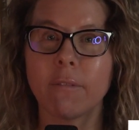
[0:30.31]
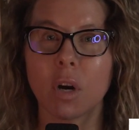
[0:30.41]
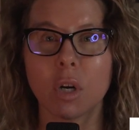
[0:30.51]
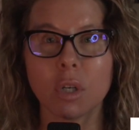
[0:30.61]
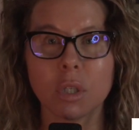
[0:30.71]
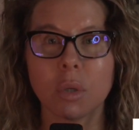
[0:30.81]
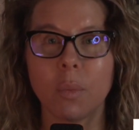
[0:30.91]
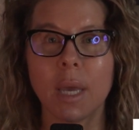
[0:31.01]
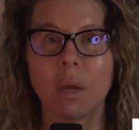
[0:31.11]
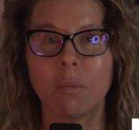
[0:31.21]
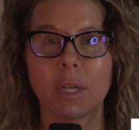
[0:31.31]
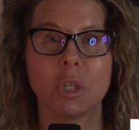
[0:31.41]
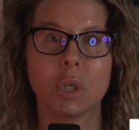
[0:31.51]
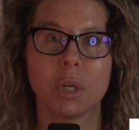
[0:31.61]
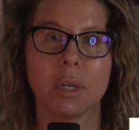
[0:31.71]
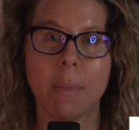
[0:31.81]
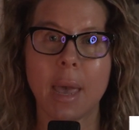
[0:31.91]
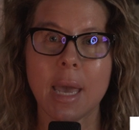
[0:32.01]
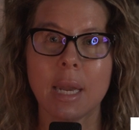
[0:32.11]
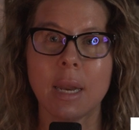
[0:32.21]
First, we can register a
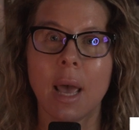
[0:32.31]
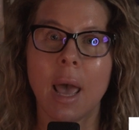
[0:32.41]
domain,